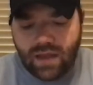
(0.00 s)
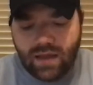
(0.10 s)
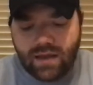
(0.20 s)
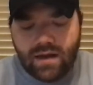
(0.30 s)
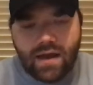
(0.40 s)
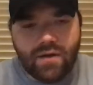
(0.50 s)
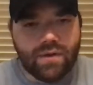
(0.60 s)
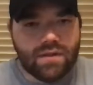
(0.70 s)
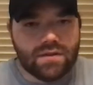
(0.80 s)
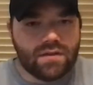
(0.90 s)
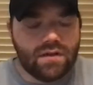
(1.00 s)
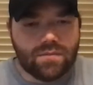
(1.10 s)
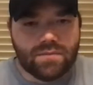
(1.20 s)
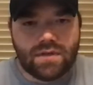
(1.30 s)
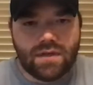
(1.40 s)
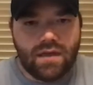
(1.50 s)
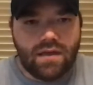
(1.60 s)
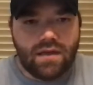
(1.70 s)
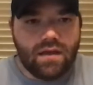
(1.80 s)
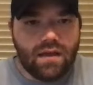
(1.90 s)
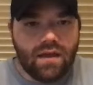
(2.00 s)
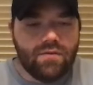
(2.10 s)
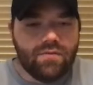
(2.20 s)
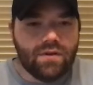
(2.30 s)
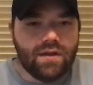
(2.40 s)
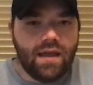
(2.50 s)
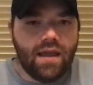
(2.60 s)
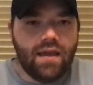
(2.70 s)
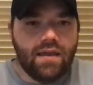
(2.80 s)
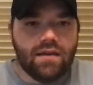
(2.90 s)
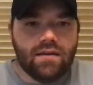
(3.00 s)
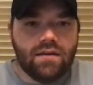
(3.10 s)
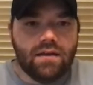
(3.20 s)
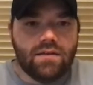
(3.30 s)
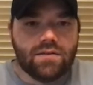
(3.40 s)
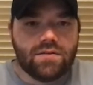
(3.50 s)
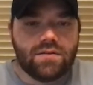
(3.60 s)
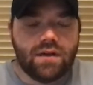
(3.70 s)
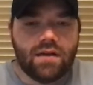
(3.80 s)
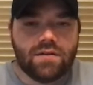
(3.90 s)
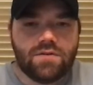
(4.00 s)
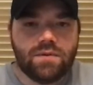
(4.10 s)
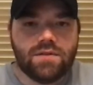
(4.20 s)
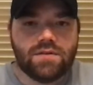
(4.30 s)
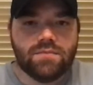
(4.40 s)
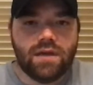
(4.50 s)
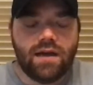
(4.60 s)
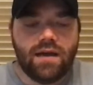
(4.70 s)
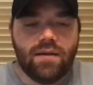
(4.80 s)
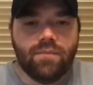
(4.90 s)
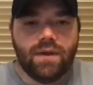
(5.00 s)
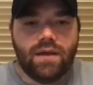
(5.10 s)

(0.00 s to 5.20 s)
And I read the Psalms every day and just try to spend some time